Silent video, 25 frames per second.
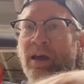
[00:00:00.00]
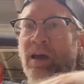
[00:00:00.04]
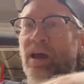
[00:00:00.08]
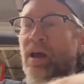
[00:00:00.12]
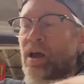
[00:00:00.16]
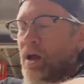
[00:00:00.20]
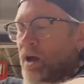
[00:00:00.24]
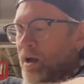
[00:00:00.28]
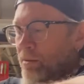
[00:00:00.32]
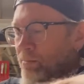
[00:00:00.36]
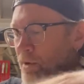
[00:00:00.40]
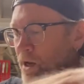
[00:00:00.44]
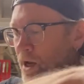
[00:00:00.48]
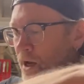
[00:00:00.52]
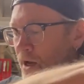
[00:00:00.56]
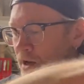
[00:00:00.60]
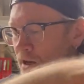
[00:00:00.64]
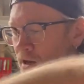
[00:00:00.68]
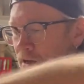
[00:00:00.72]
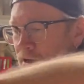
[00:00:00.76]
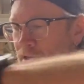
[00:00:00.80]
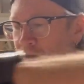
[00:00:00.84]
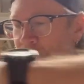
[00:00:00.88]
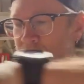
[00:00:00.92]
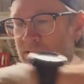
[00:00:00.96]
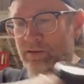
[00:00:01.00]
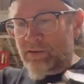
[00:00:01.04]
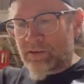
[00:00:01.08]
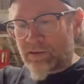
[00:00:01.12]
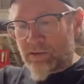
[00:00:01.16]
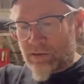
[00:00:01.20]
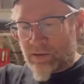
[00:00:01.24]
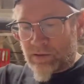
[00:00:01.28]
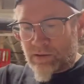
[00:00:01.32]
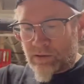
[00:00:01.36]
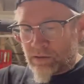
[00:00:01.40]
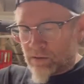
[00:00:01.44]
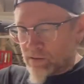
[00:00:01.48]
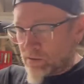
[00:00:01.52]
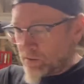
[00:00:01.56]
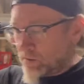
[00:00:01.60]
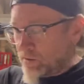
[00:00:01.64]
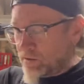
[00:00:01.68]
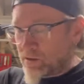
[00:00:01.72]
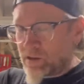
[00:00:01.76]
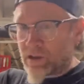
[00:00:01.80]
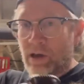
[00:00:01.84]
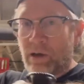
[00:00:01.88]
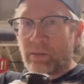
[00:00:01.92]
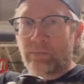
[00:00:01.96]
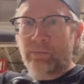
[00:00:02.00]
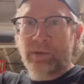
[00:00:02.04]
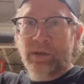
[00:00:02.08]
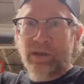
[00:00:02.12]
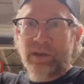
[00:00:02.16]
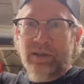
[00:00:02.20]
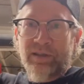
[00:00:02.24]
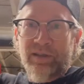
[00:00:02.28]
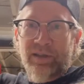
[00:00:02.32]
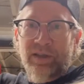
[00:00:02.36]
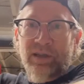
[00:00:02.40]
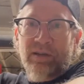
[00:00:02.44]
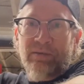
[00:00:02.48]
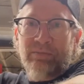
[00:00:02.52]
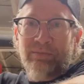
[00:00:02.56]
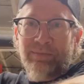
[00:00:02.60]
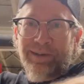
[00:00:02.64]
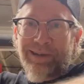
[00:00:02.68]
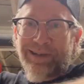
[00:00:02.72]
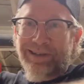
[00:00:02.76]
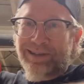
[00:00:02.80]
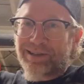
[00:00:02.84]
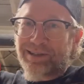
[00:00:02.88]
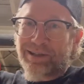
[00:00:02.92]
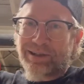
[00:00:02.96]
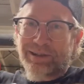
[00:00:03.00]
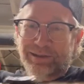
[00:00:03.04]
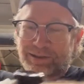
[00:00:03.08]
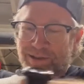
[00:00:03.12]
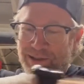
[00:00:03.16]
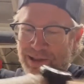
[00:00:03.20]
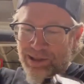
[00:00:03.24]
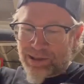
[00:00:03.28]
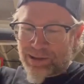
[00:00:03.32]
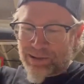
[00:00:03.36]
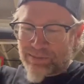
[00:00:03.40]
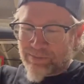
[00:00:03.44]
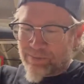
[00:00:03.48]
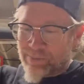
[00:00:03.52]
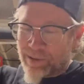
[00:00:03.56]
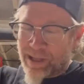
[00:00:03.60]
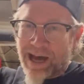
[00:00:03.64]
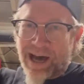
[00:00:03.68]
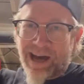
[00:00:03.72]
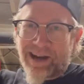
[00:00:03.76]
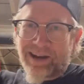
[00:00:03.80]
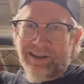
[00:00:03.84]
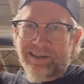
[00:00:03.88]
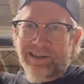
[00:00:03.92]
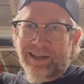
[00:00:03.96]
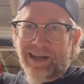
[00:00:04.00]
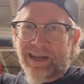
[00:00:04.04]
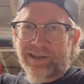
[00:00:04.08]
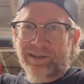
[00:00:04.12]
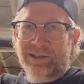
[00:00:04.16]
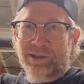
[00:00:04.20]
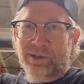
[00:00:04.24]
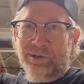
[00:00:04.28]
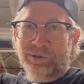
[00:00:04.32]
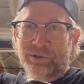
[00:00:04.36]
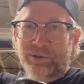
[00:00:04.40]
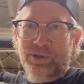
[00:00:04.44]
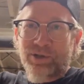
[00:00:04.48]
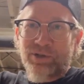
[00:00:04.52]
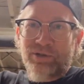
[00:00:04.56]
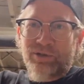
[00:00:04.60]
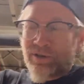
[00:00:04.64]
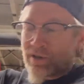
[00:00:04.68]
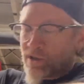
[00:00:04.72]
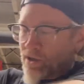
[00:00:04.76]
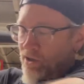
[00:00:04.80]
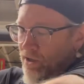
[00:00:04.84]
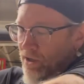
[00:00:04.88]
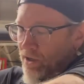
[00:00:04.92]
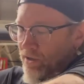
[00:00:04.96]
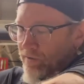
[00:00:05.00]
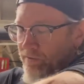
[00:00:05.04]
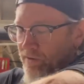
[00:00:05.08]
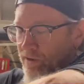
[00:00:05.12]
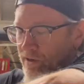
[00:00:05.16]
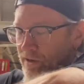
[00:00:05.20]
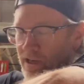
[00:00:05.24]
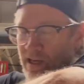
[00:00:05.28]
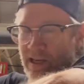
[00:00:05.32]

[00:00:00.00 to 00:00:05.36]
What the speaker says: I'm not gonna dump these in because I'm gonna splatter testicle juice all over, and that